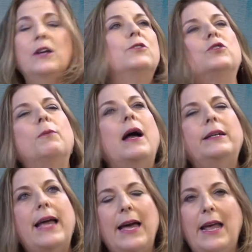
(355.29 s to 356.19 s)
So my
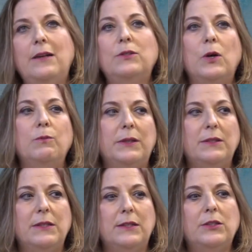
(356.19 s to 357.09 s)
dad had his own
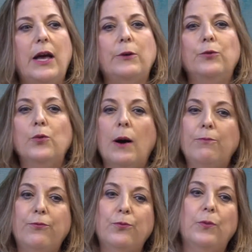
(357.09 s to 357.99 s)
business. I grew
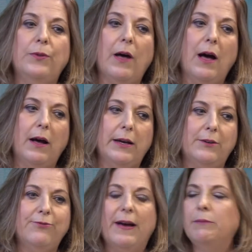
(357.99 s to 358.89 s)
up with, uh,
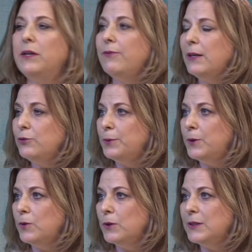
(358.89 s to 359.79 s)
in a family of
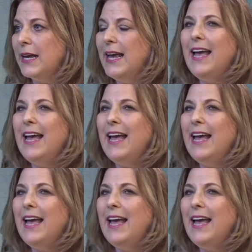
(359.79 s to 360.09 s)
entrepreneurs.